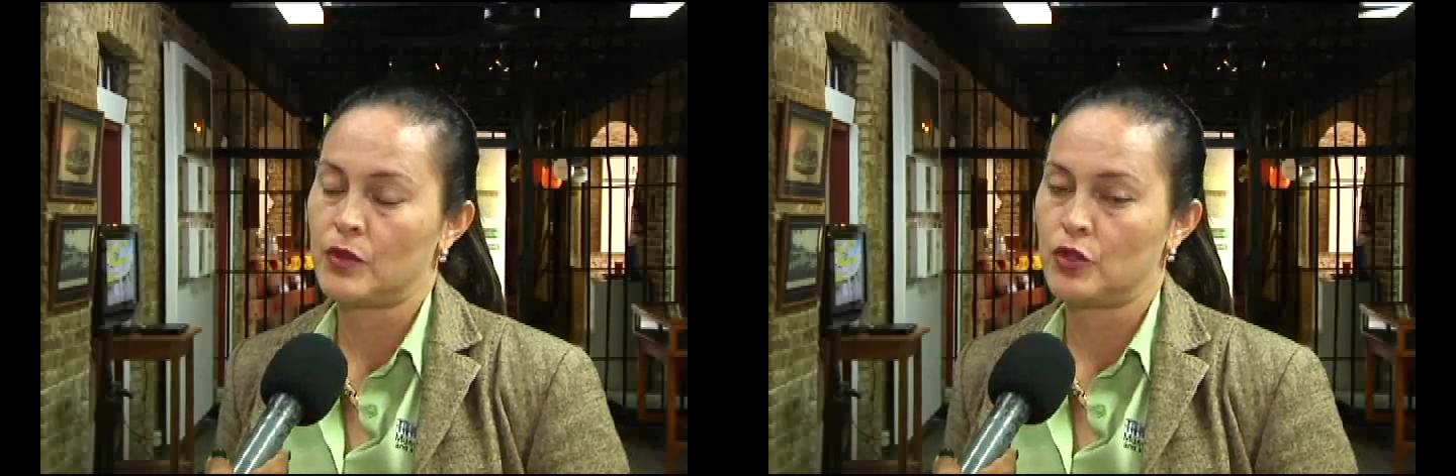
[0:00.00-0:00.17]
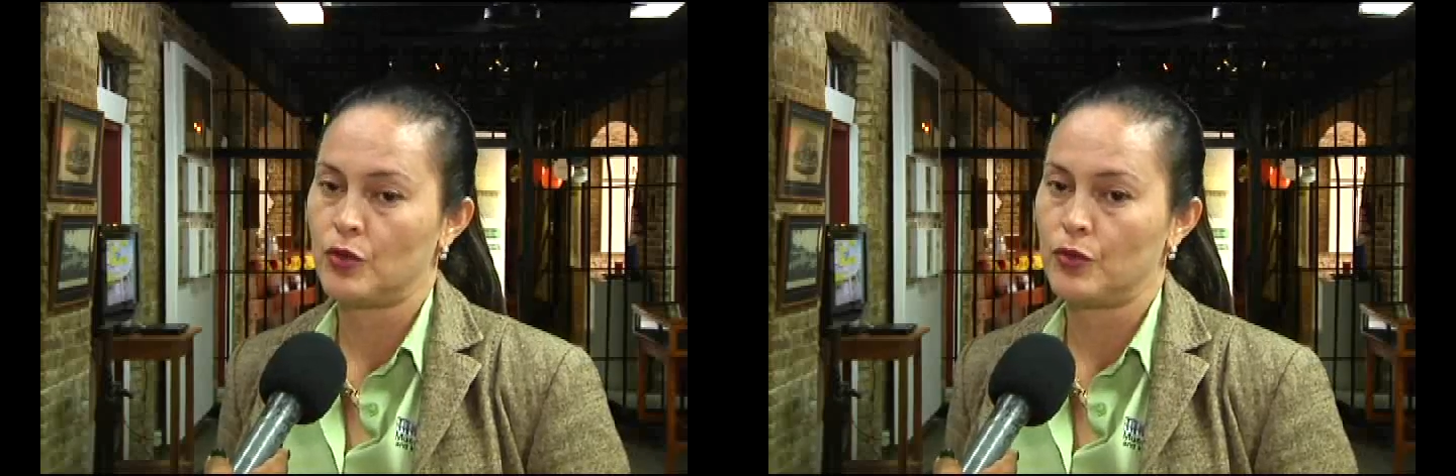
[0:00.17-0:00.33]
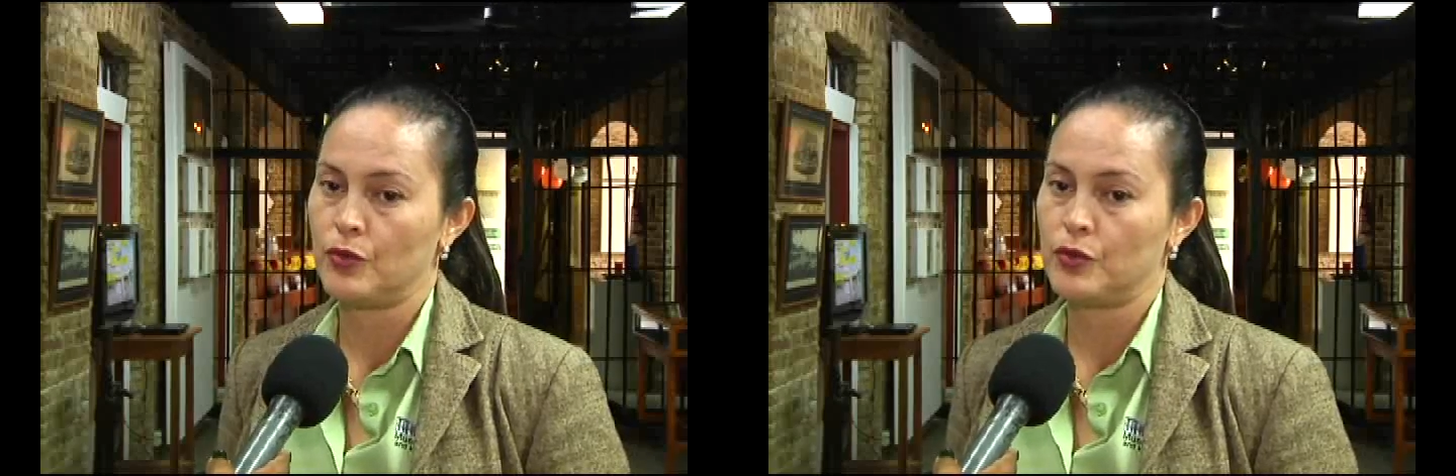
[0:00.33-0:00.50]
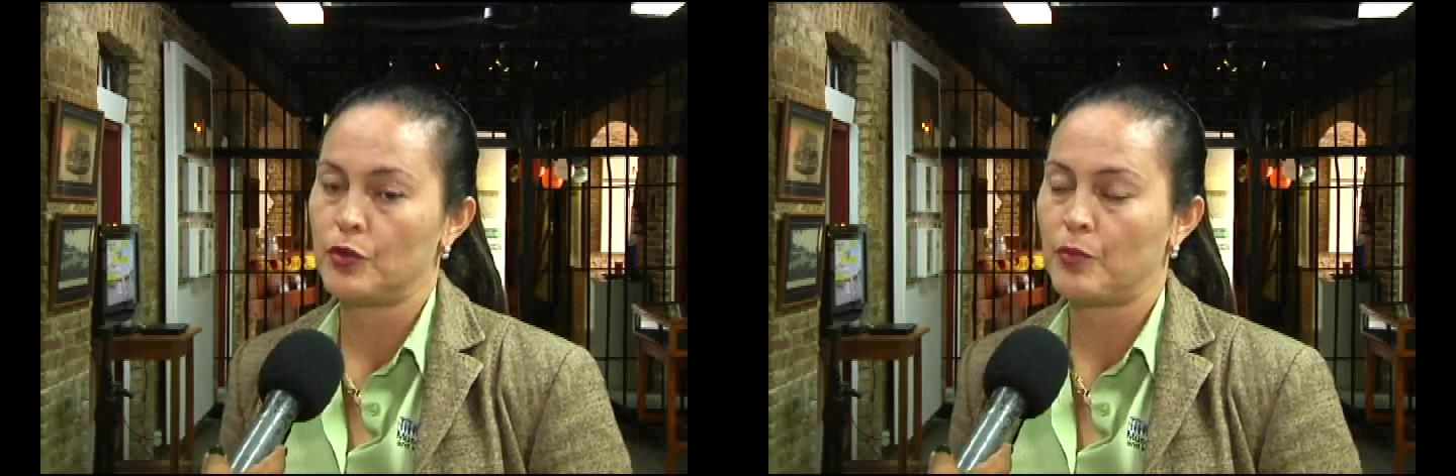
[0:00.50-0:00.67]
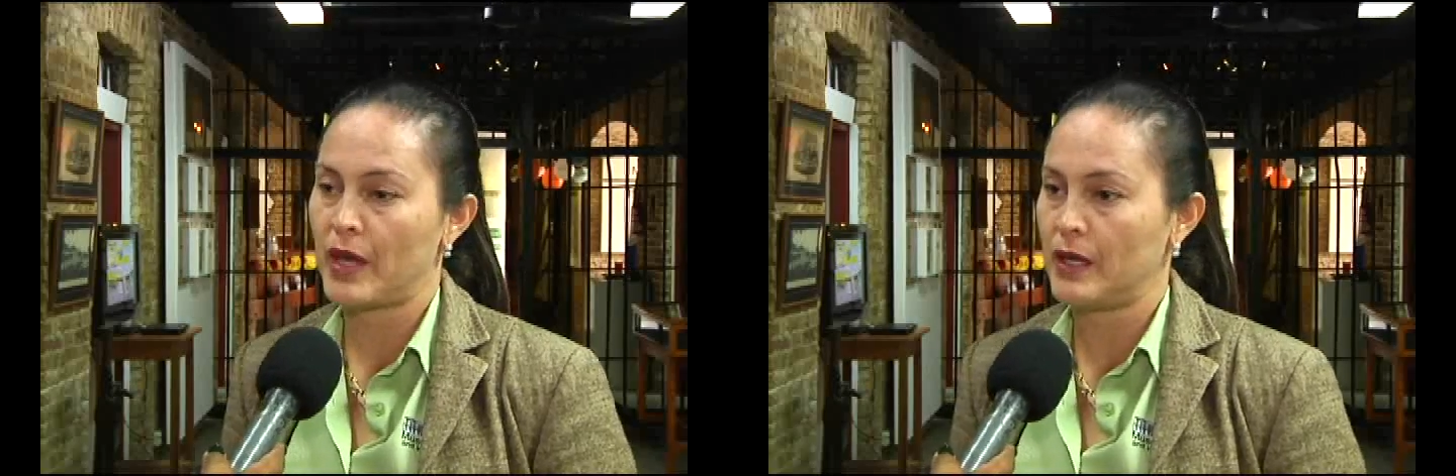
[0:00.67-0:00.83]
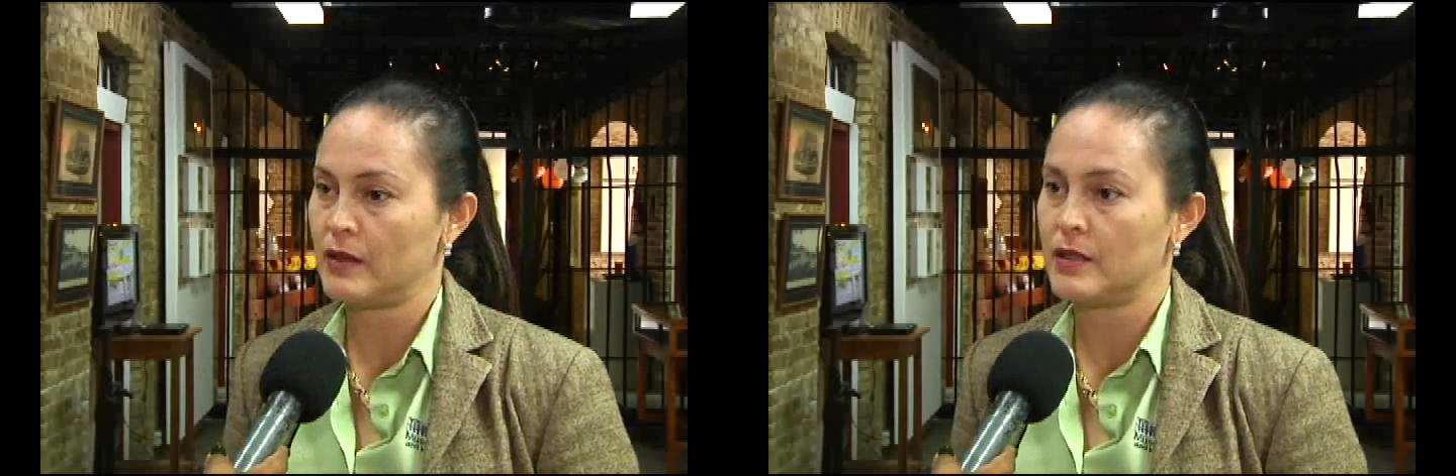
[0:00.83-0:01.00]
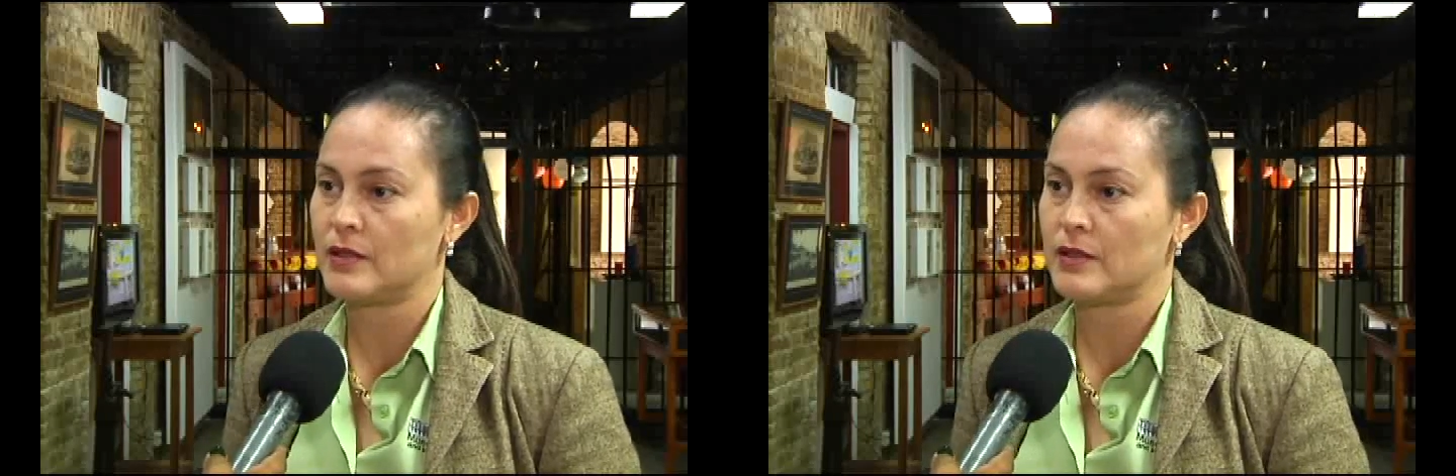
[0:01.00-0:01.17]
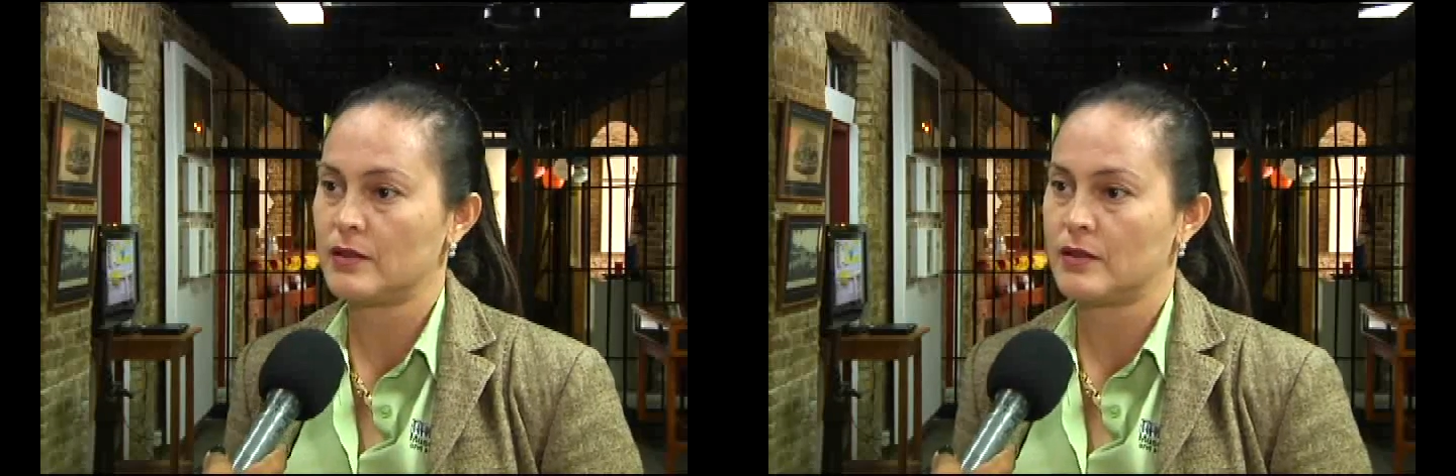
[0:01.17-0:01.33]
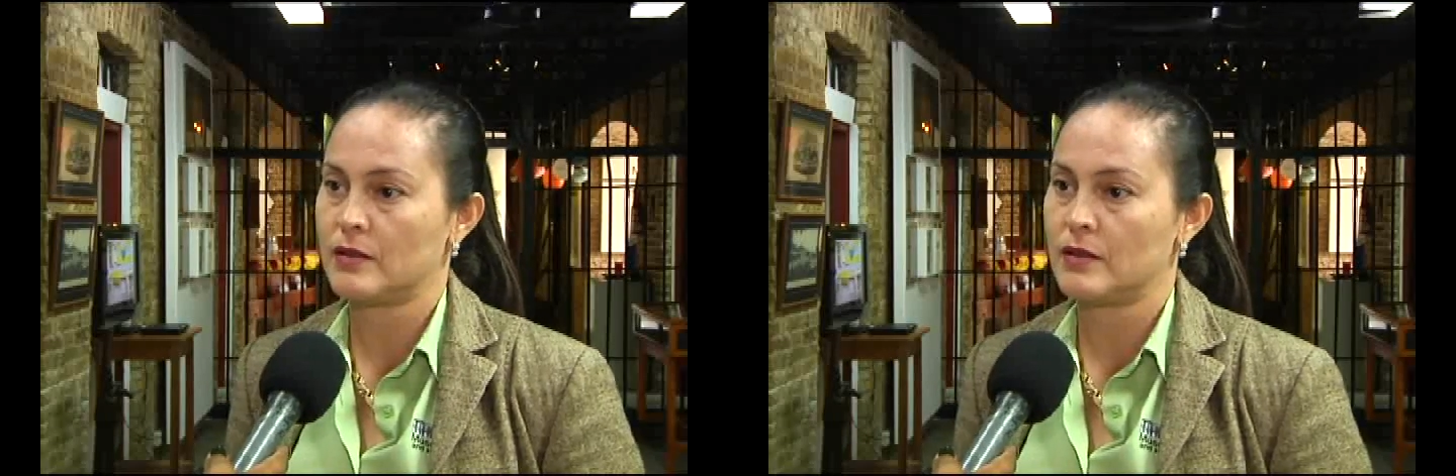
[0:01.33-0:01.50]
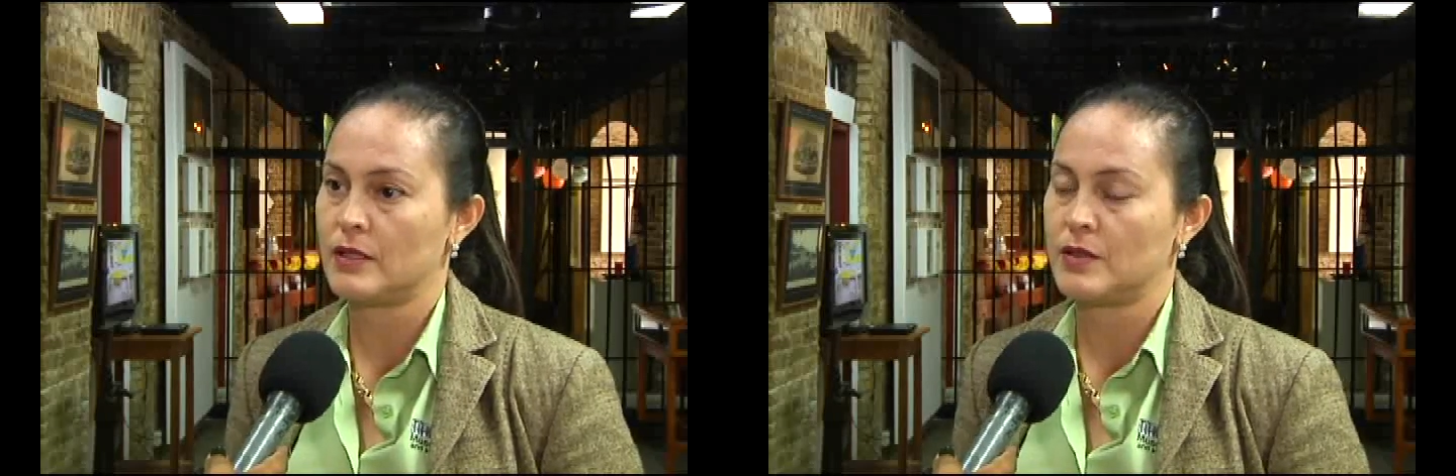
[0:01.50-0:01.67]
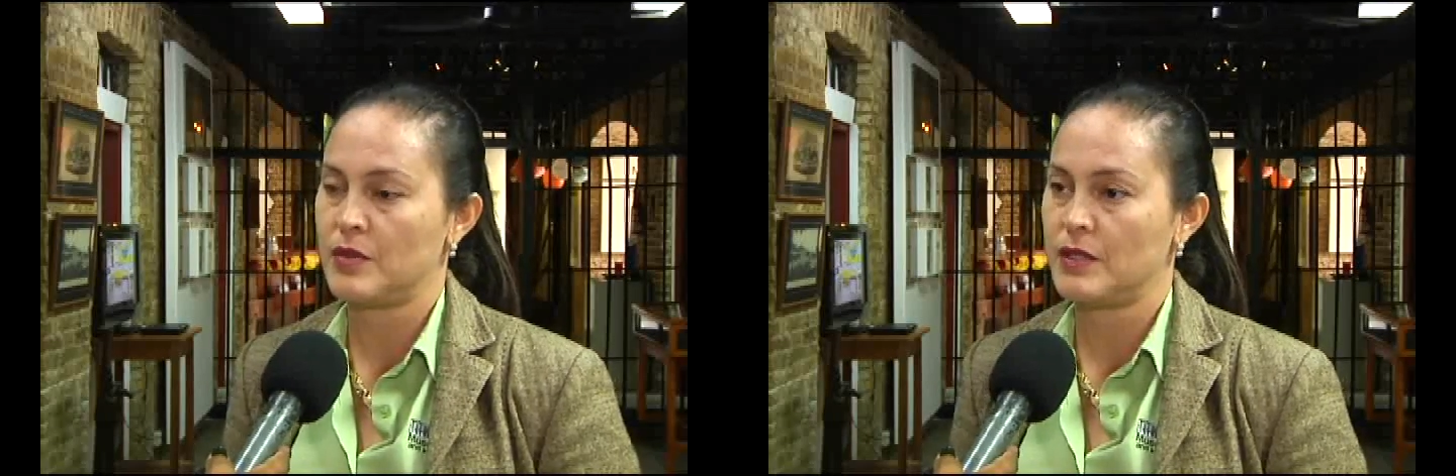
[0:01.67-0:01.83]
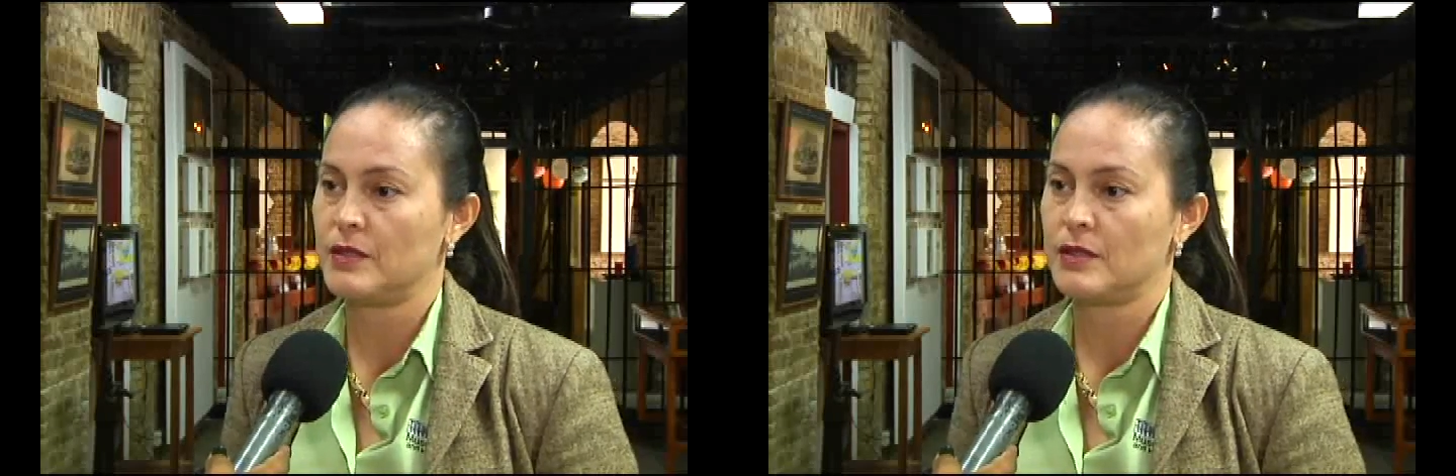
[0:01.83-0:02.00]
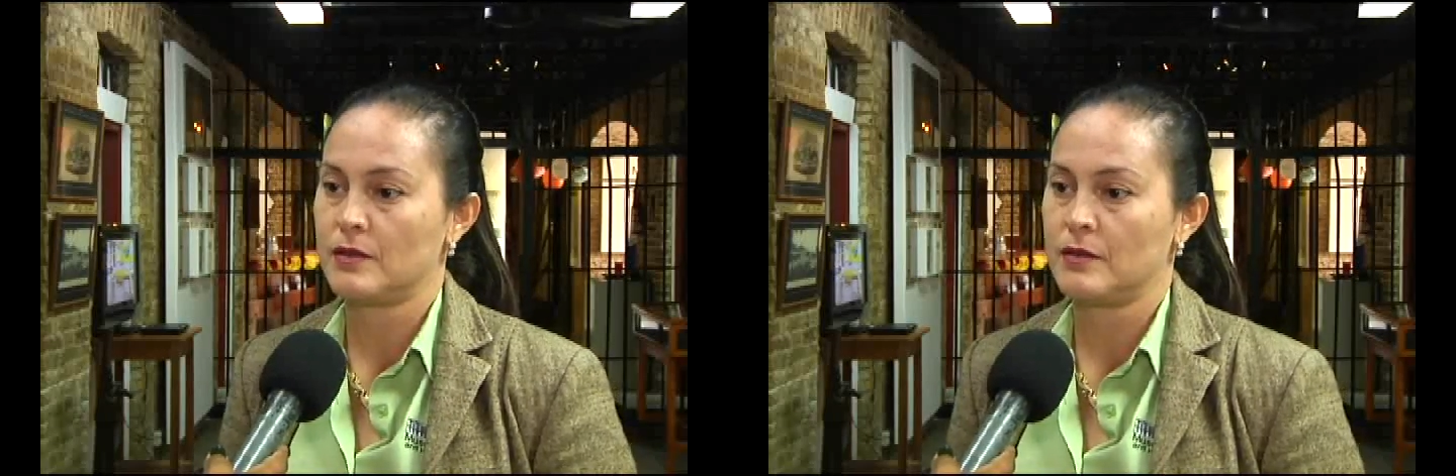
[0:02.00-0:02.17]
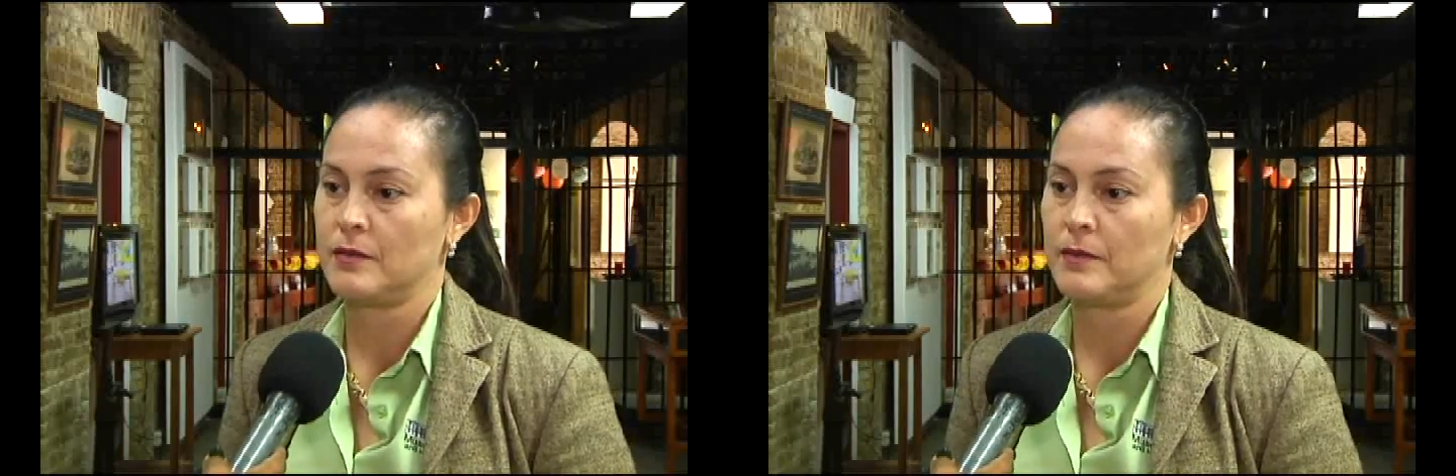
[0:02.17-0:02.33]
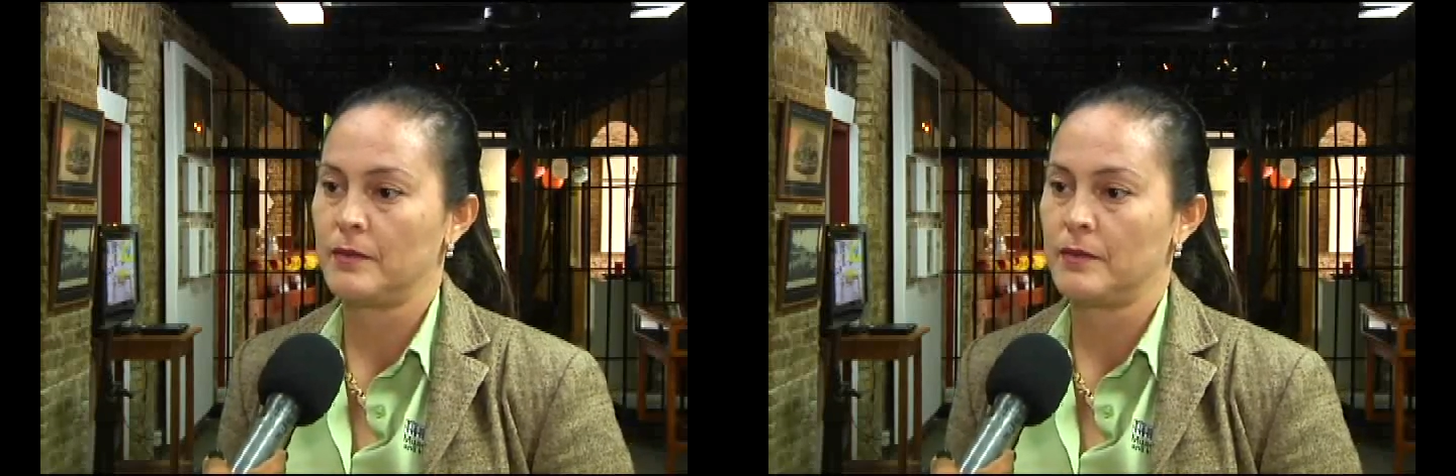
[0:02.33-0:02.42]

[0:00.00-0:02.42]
to paint this piece.